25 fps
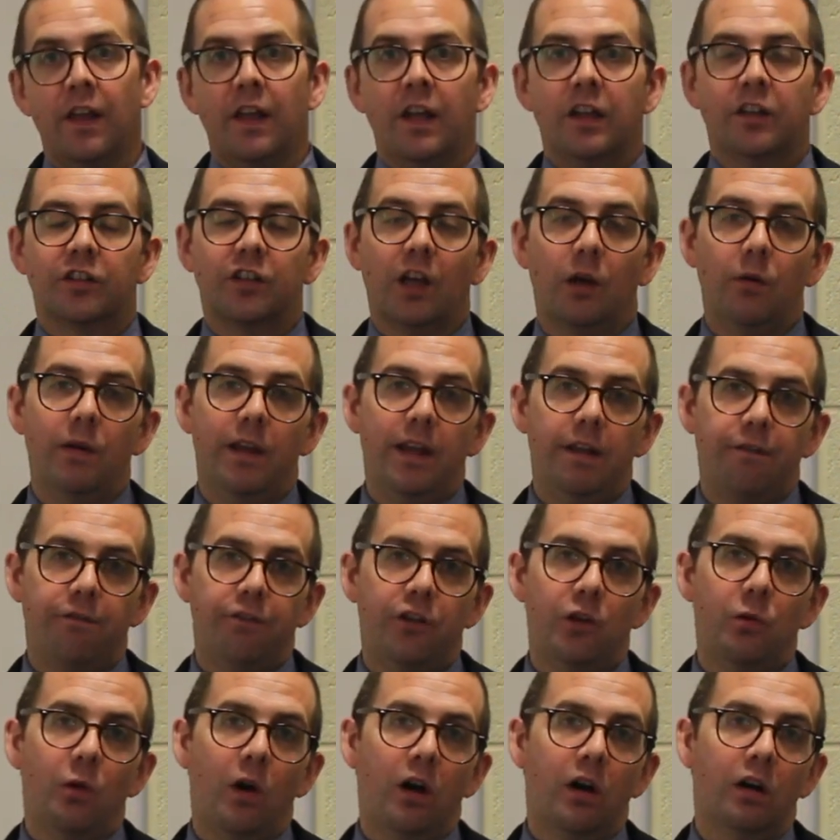So
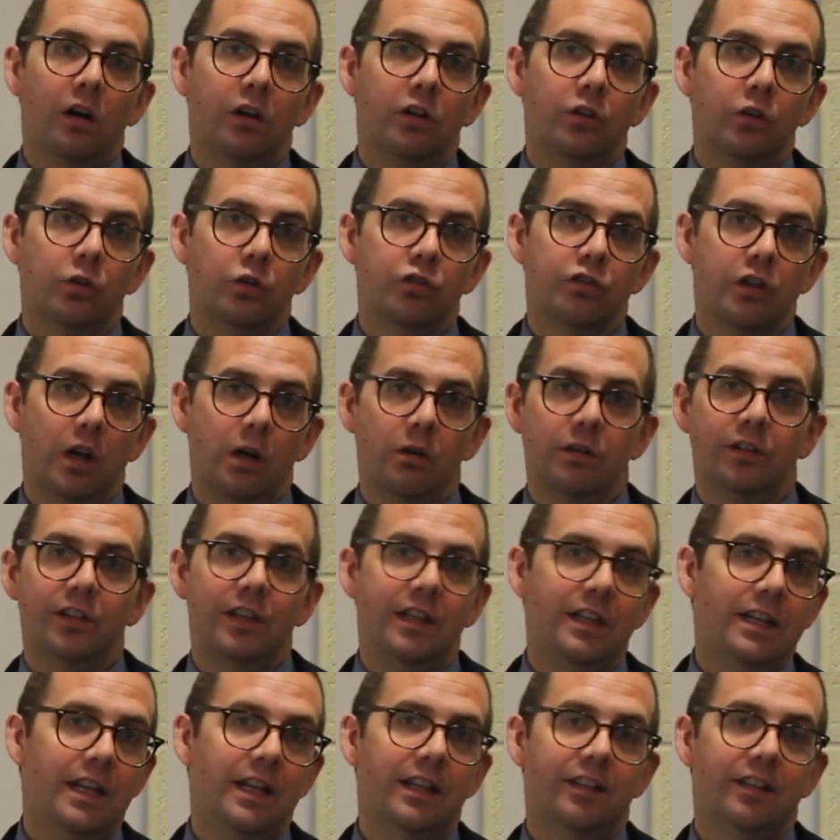if your child is
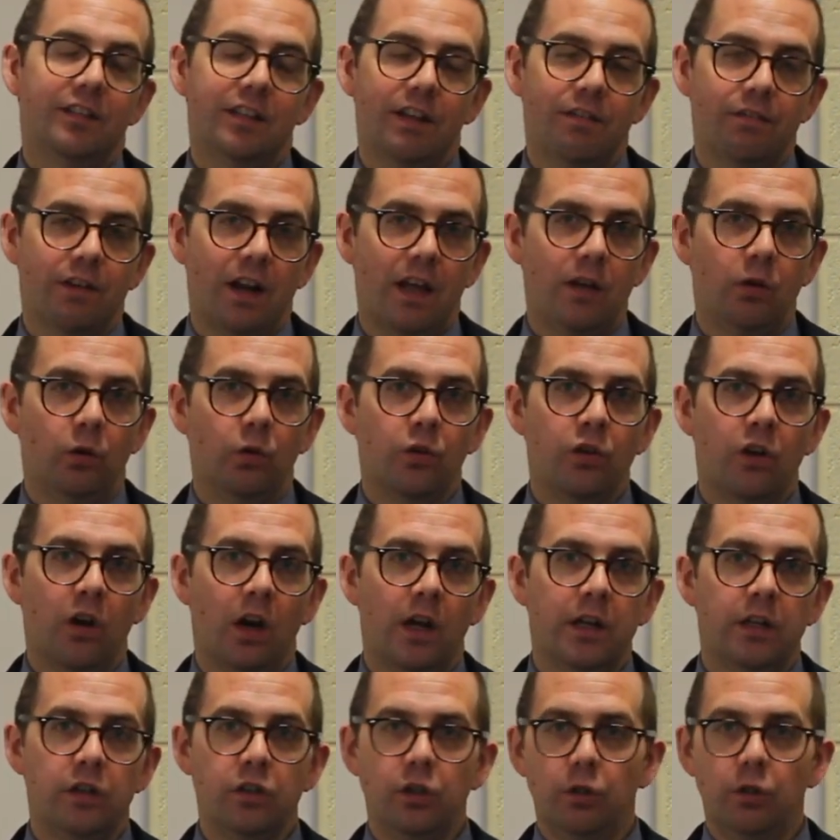in year 7, 8 or
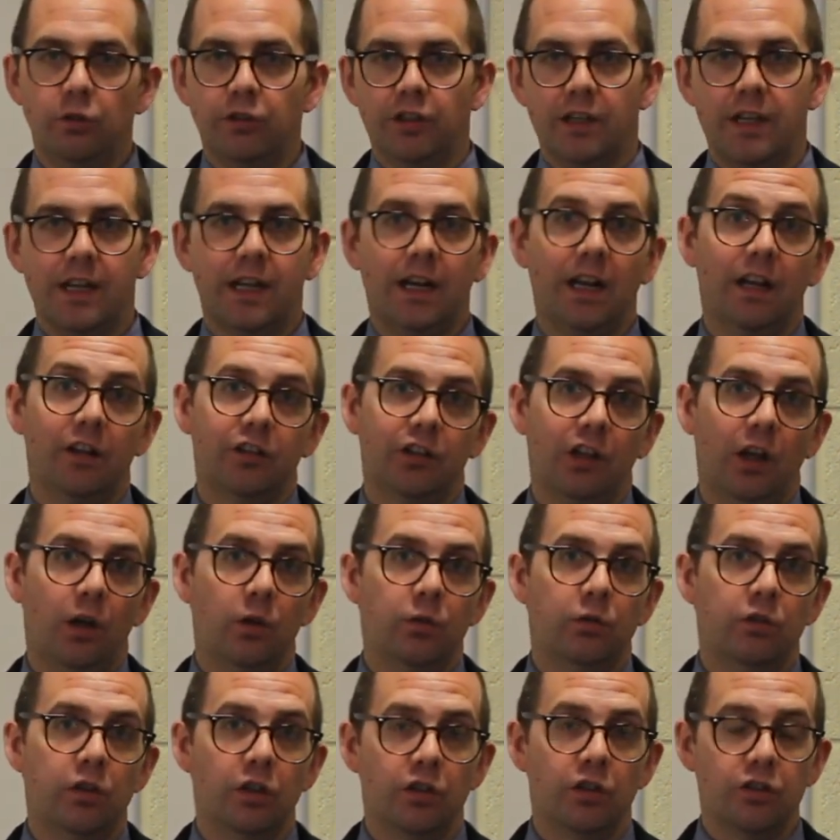9 and you see a class
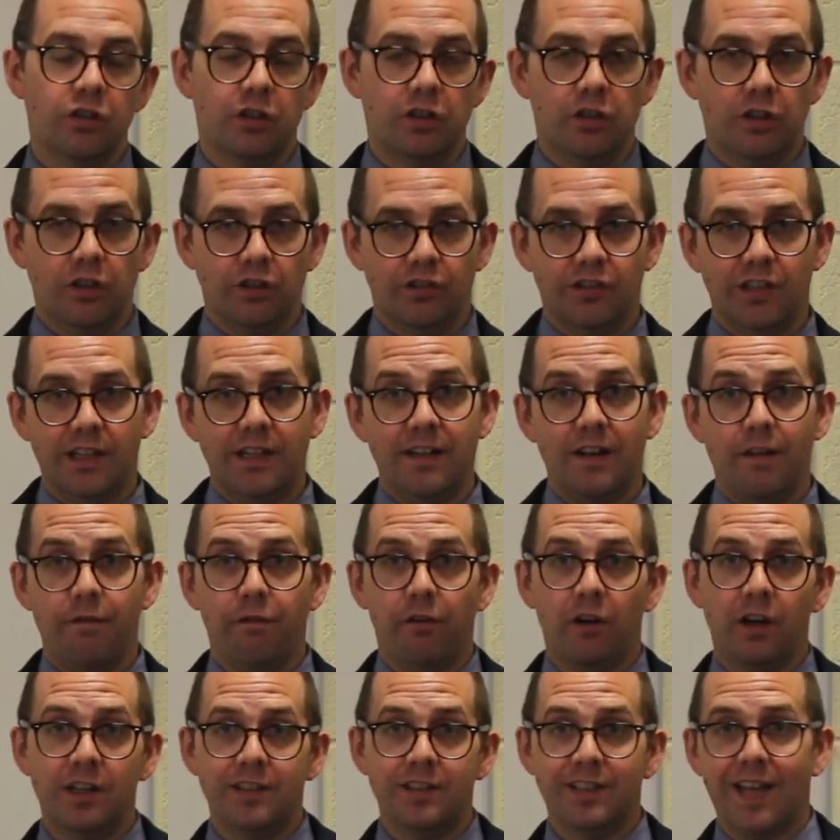code that
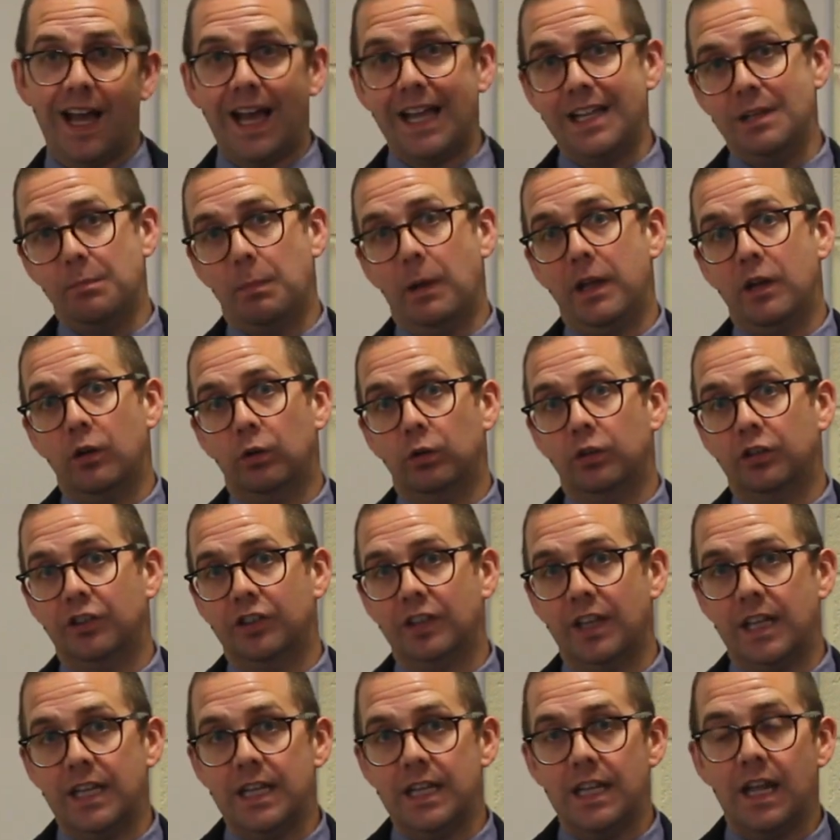signifies A, B or
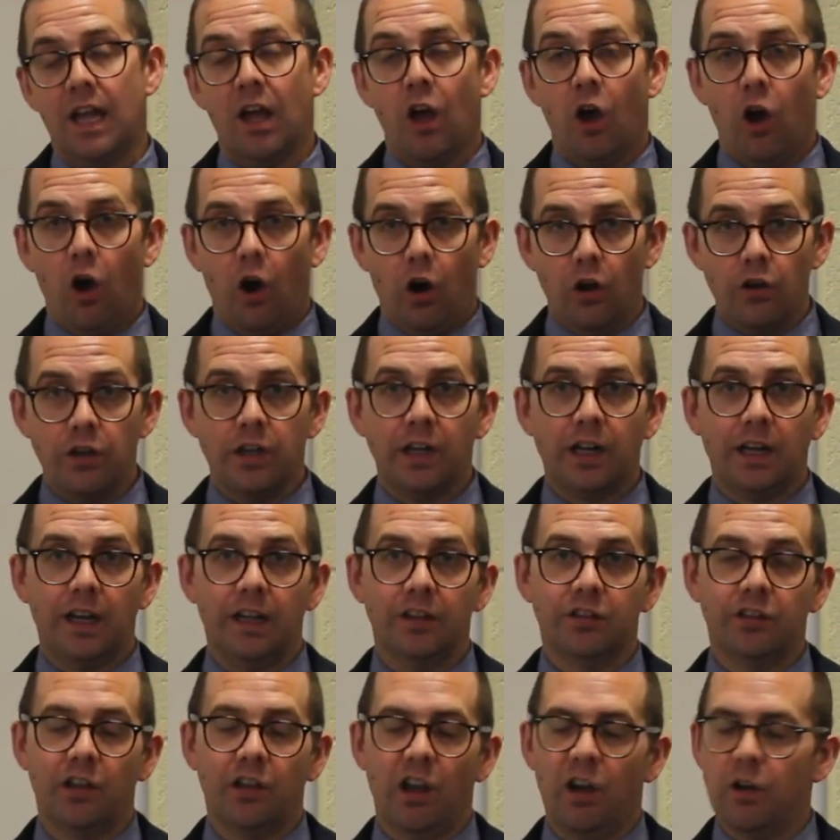C on the
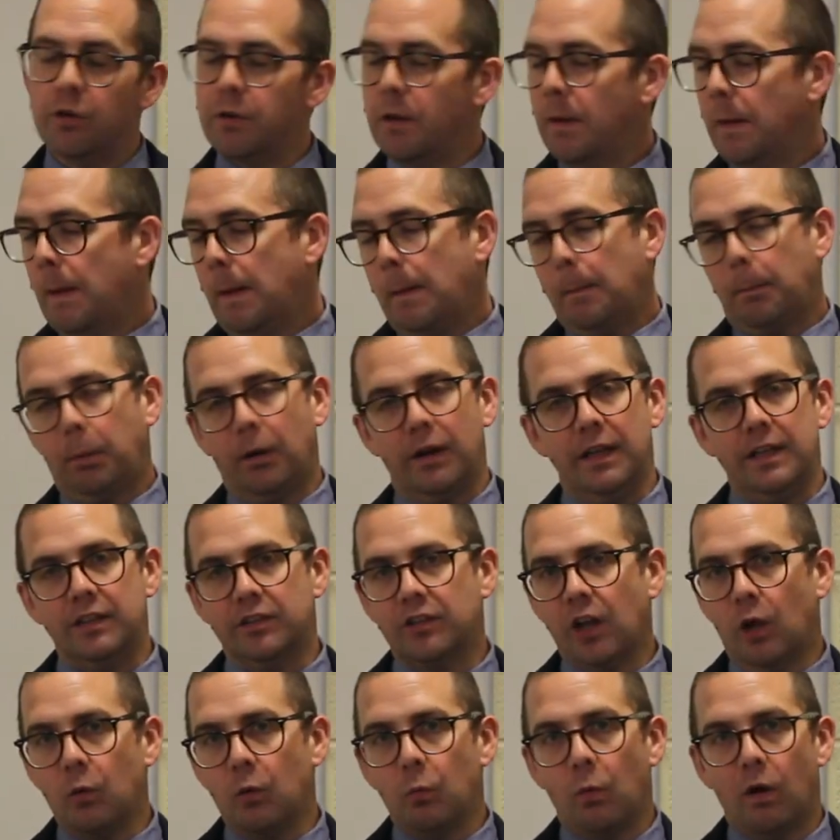class code, please
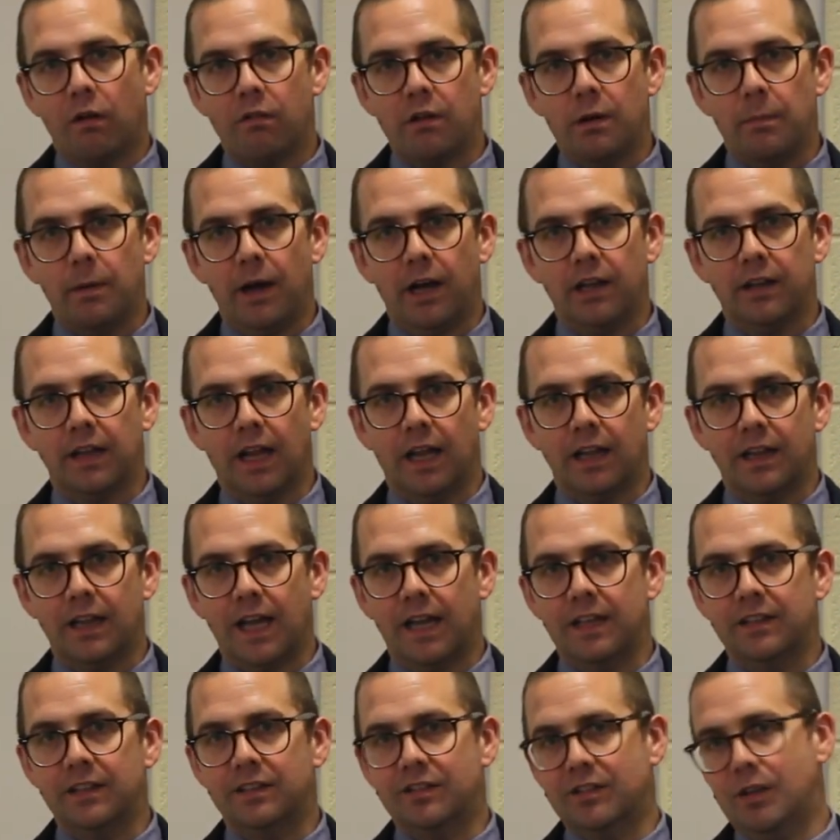don't worry about that.
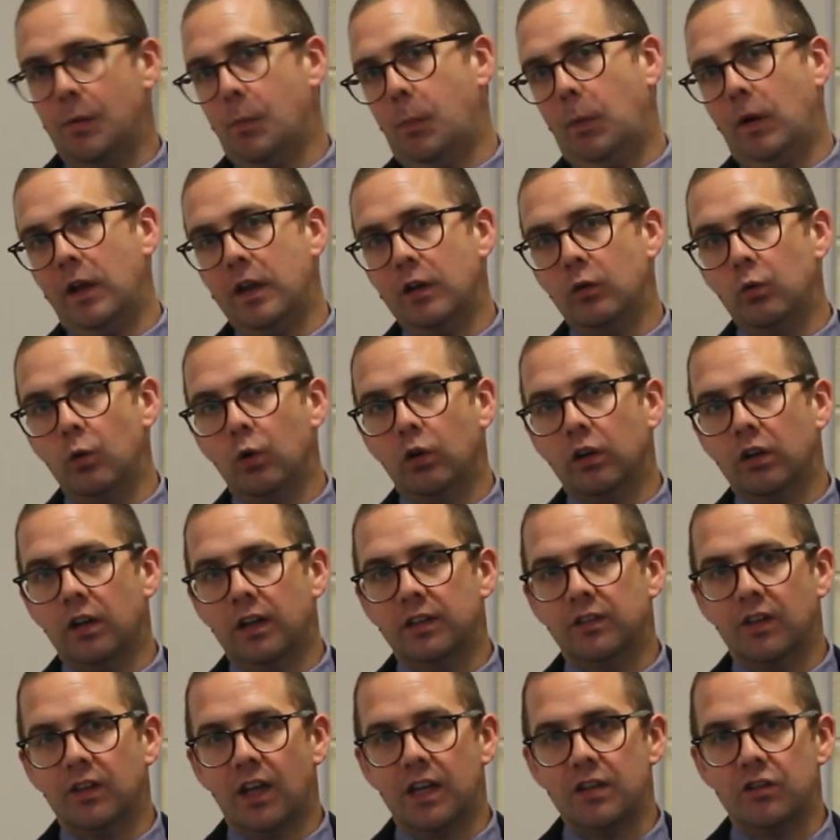That is simply an
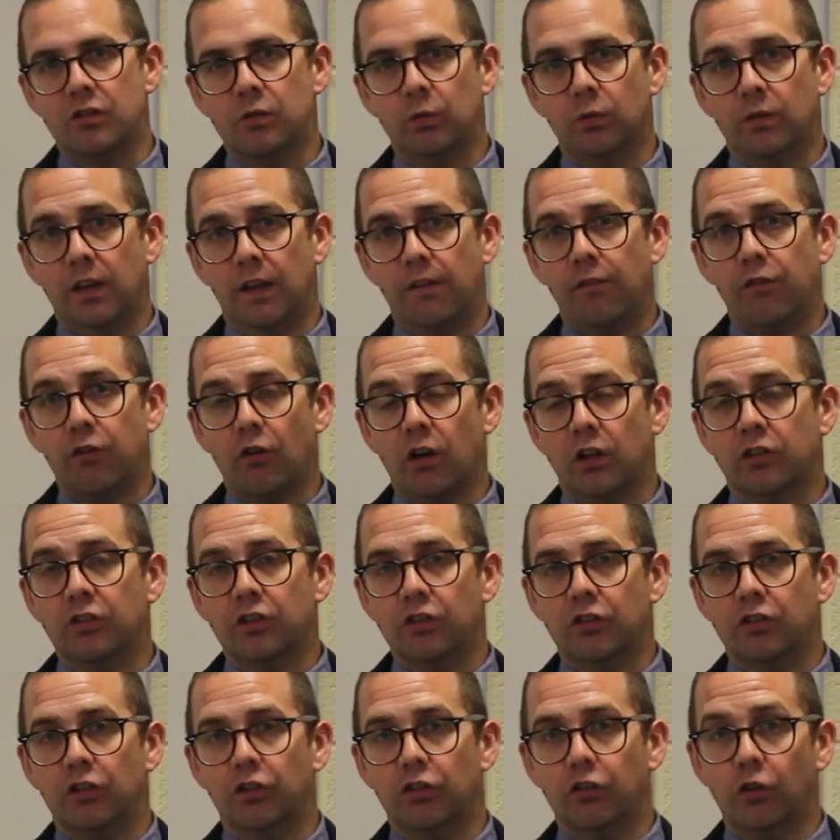organisational thing for us
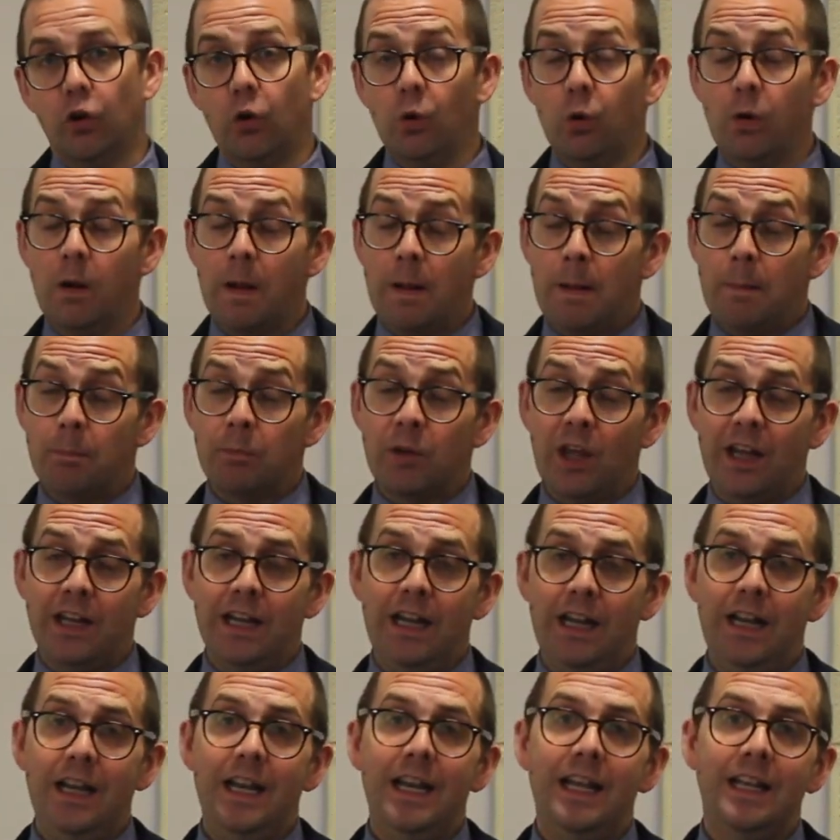as a school, and
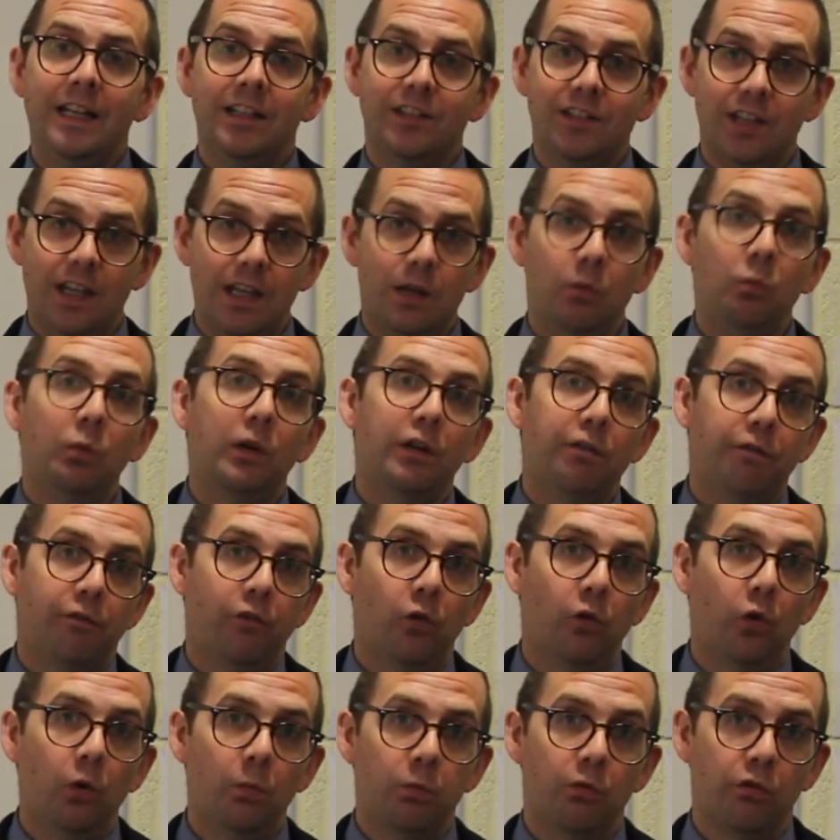it links in with
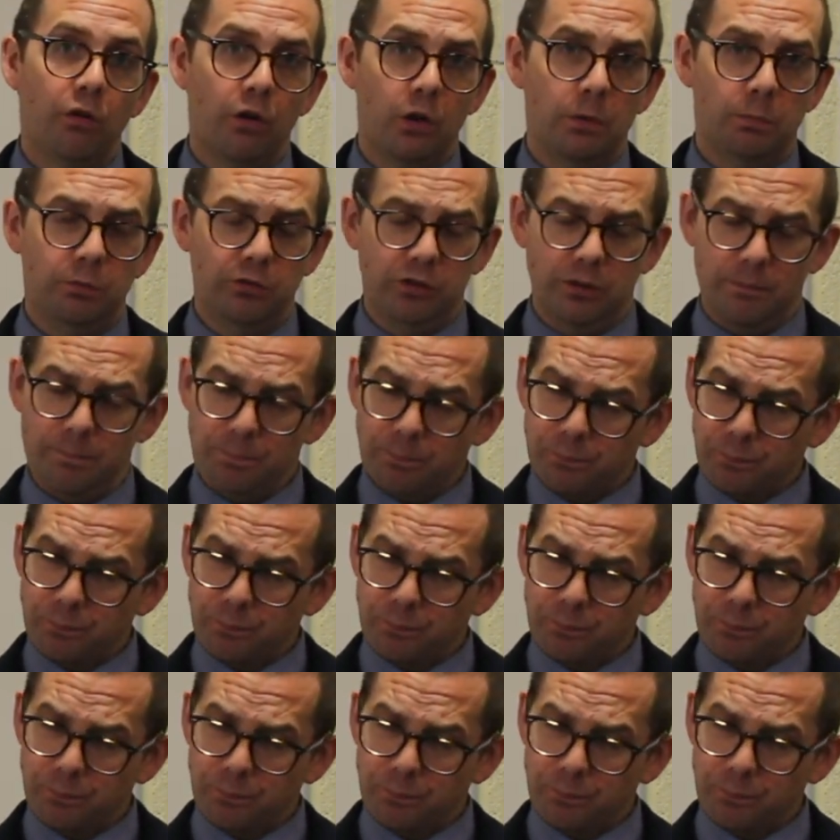form groups.